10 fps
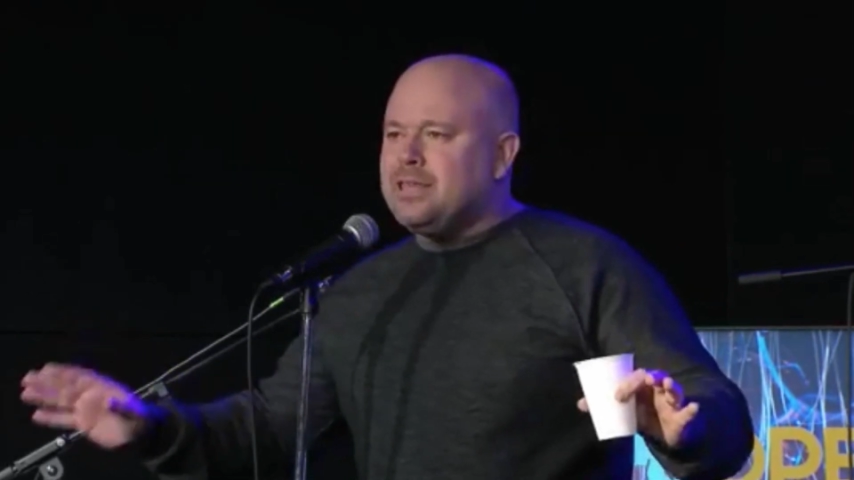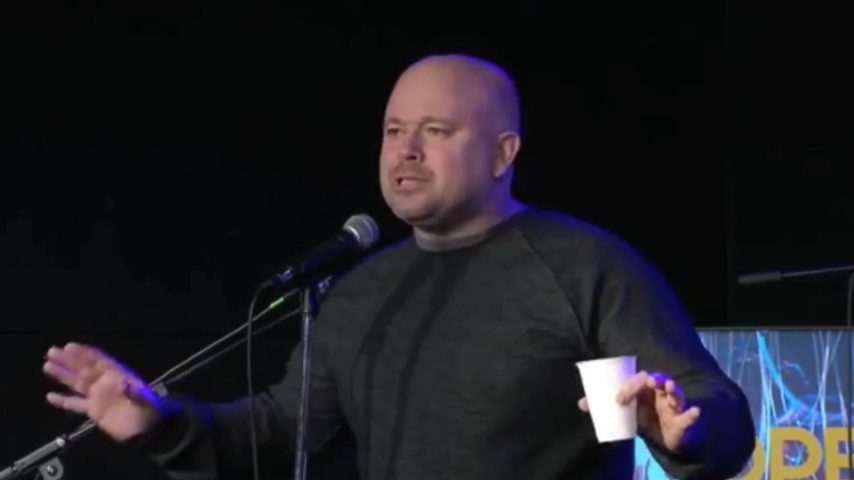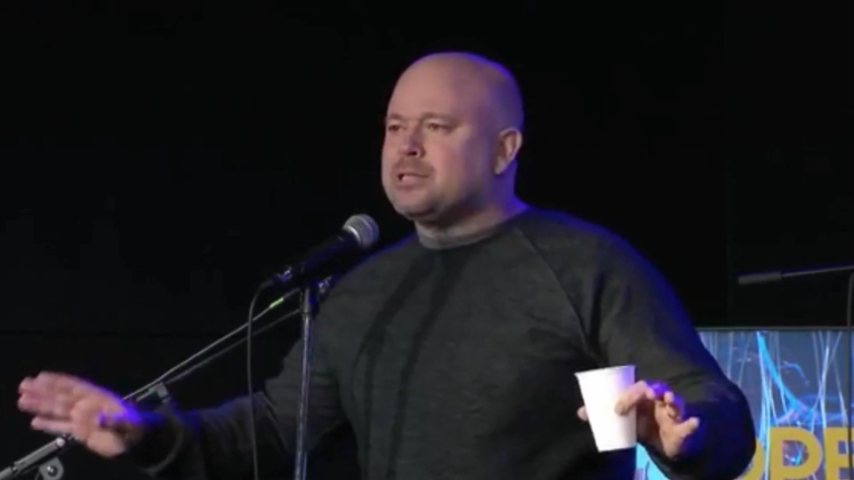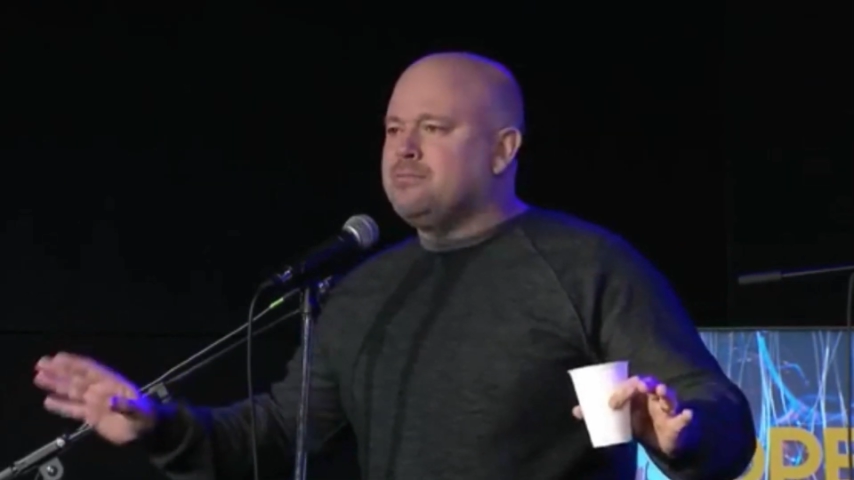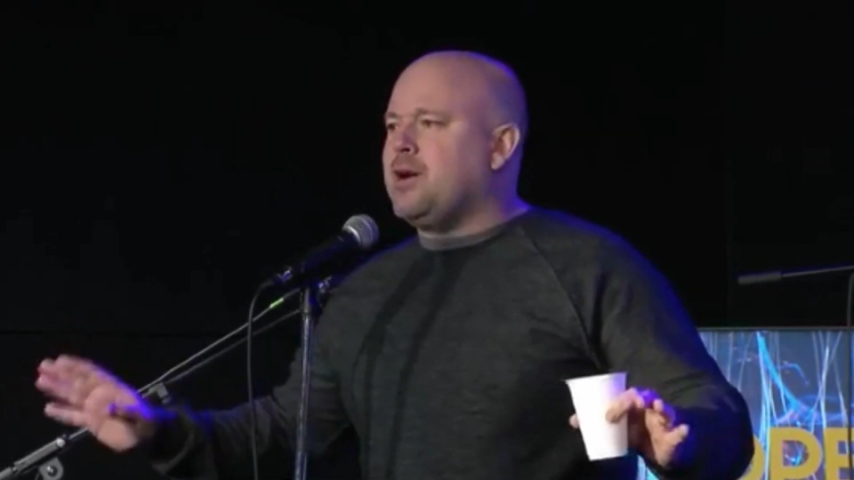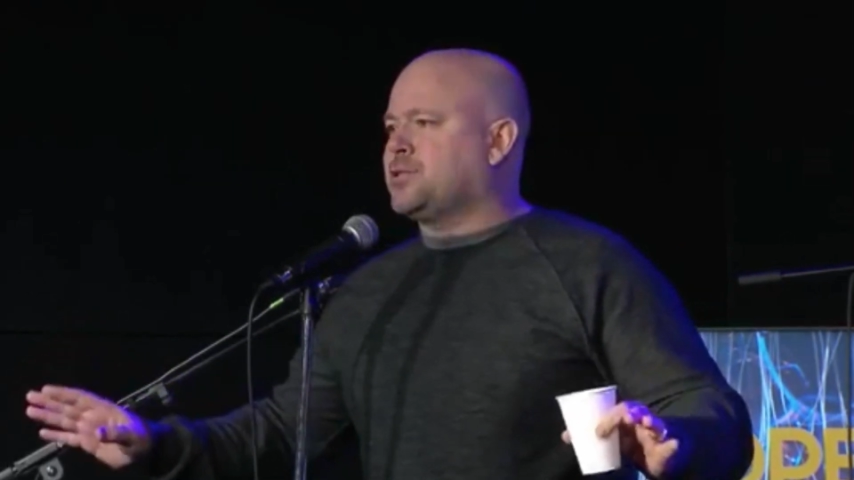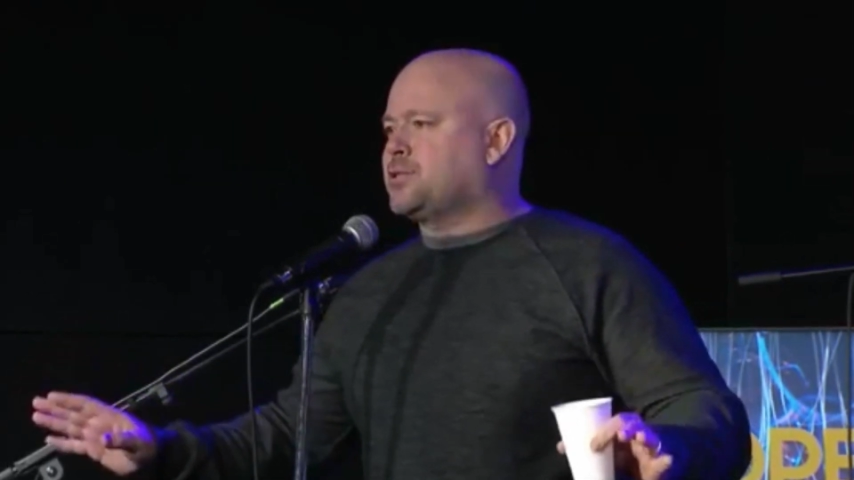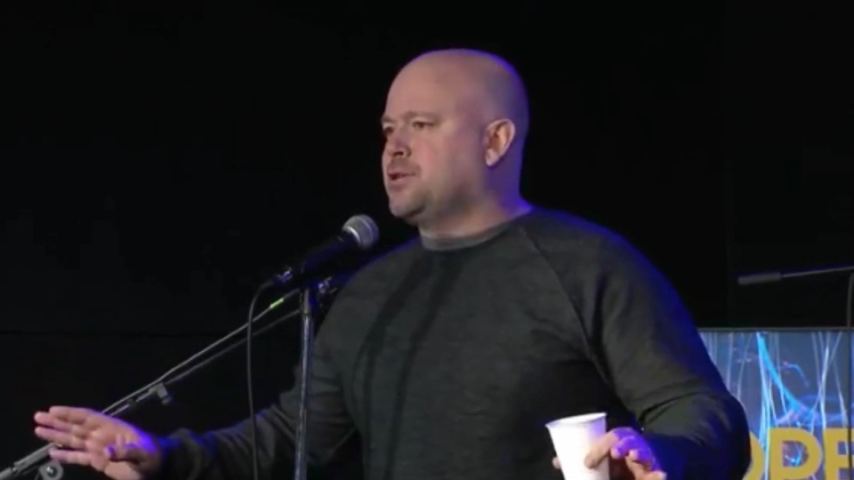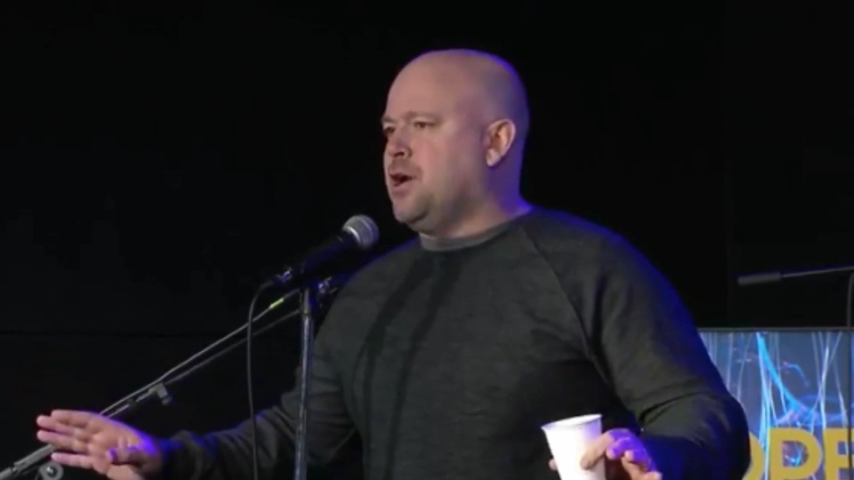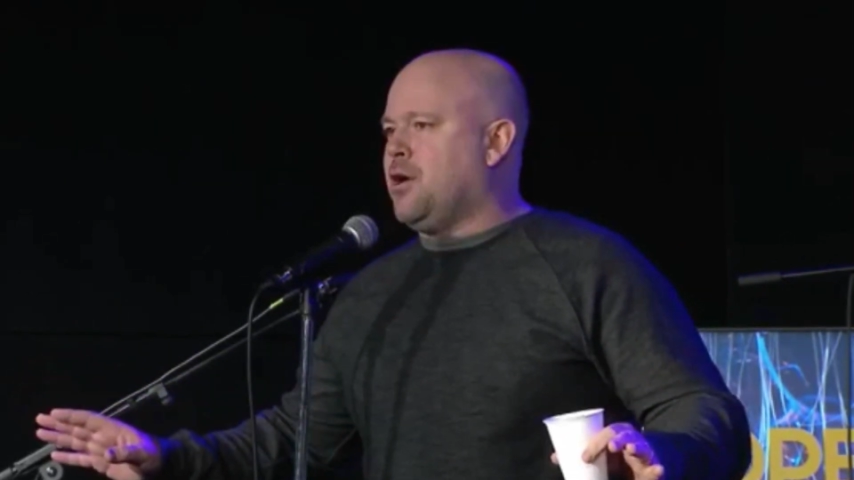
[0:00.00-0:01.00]
this much
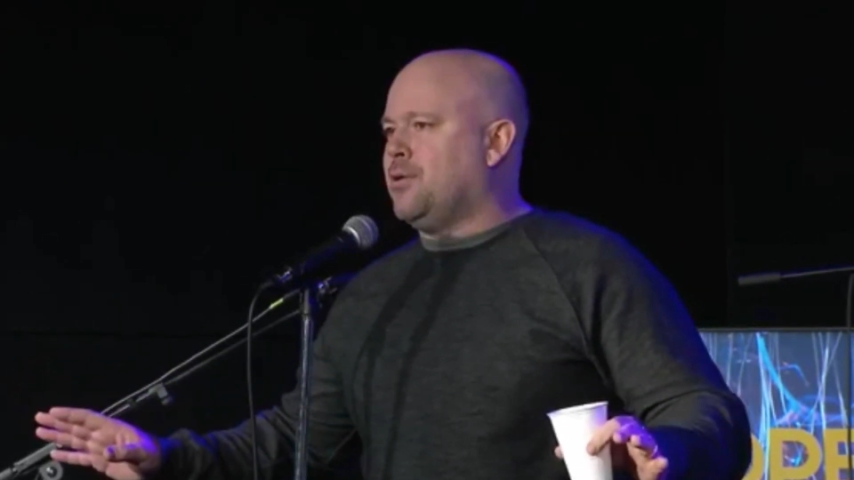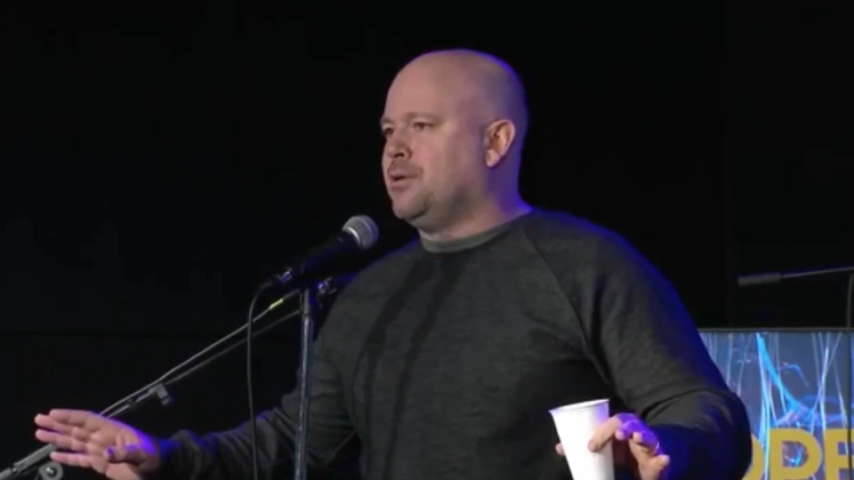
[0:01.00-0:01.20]
snow?